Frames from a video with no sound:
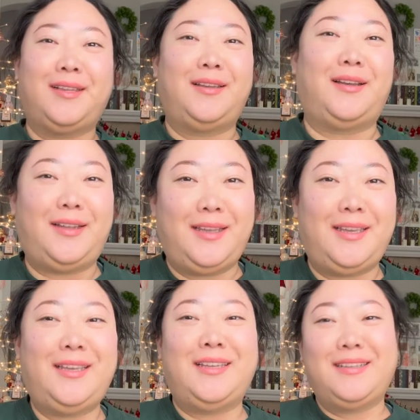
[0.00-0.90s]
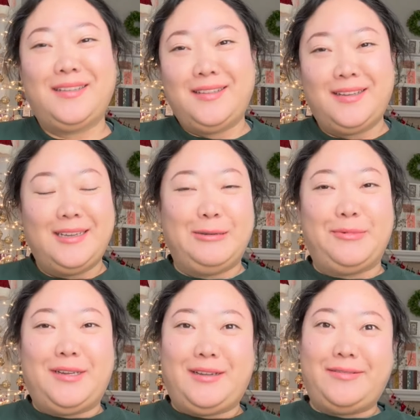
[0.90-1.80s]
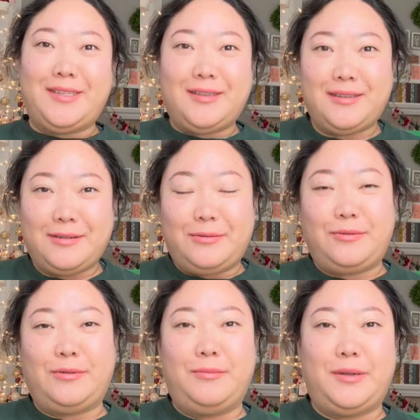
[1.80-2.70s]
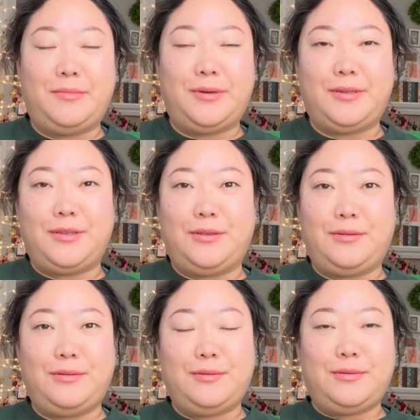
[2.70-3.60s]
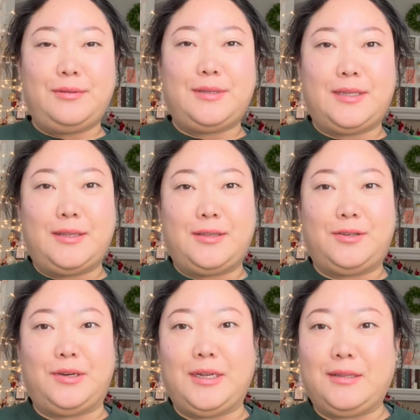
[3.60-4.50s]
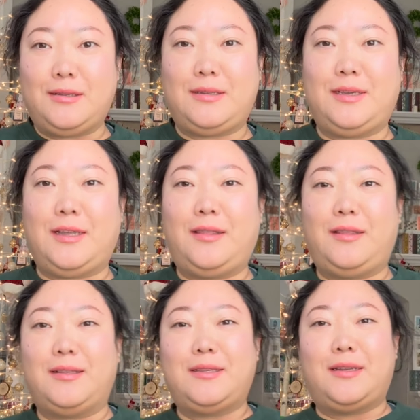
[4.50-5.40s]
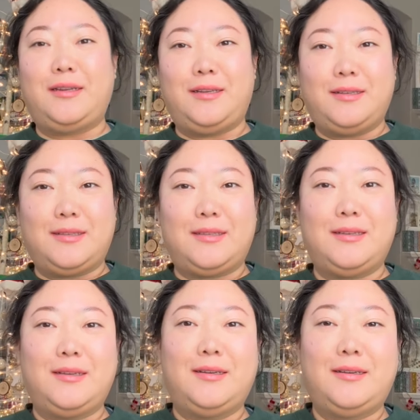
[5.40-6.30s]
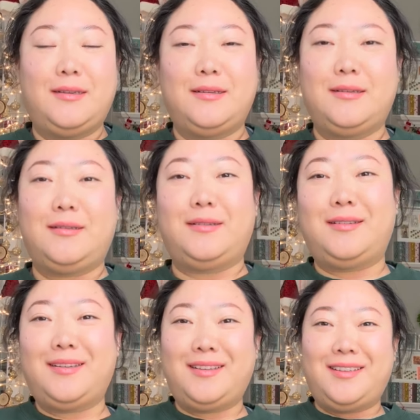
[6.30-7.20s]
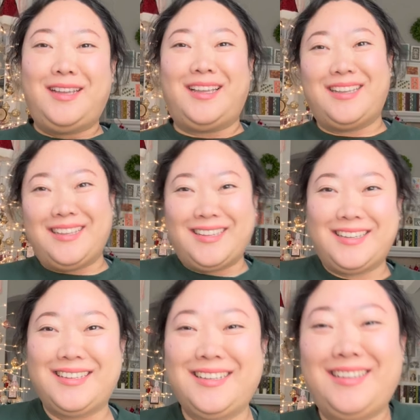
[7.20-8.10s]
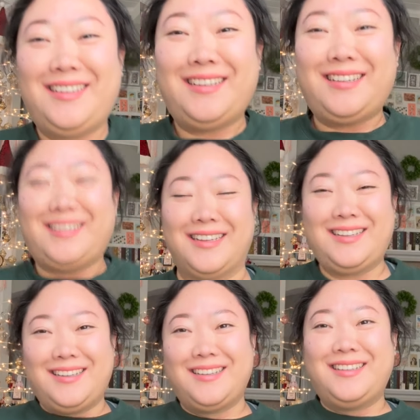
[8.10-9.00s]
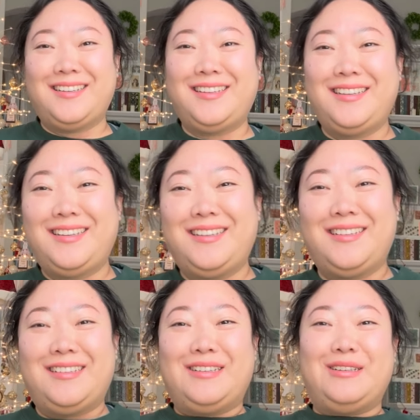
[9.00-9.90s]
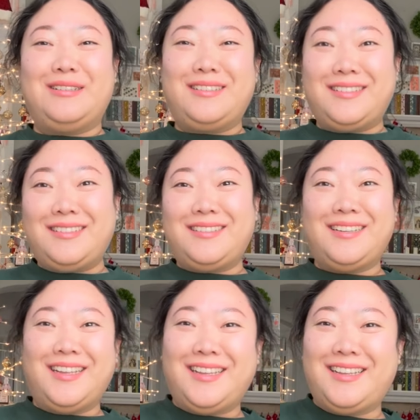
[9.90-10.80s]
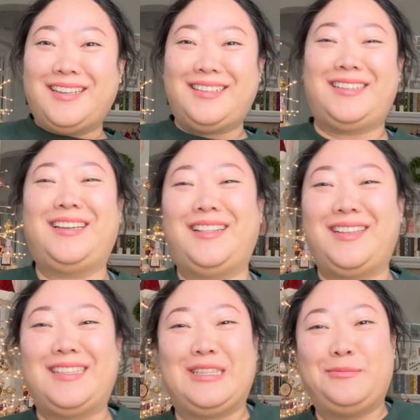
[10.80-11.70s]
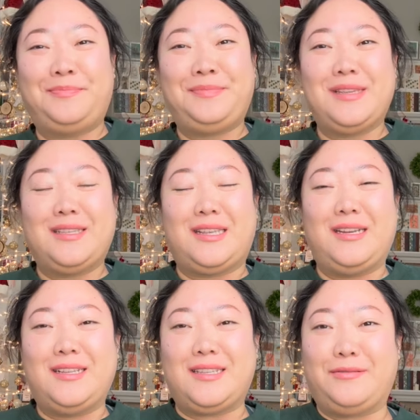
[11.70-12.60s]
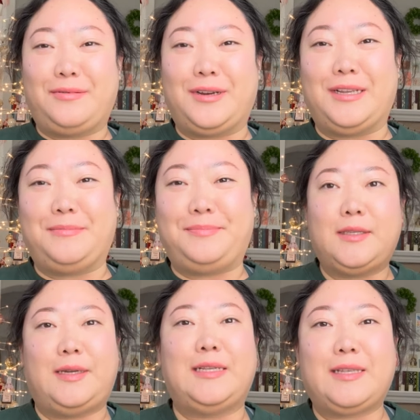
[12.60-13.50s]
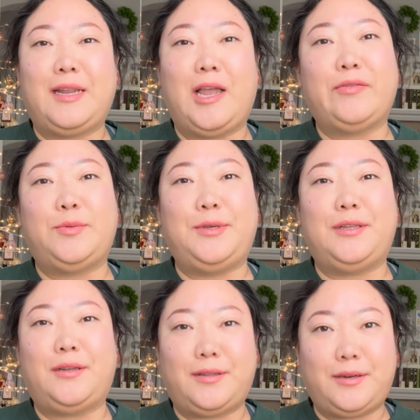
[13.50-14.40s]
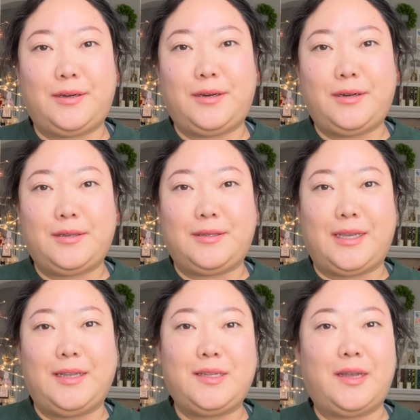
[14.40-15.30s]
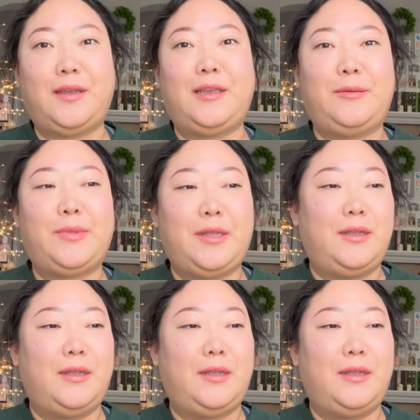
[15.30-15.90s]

Hi. I'm gonna have to remember to sit straight to get the sunnies. To get this sunnies in frame. Today's gonna have to be another daytime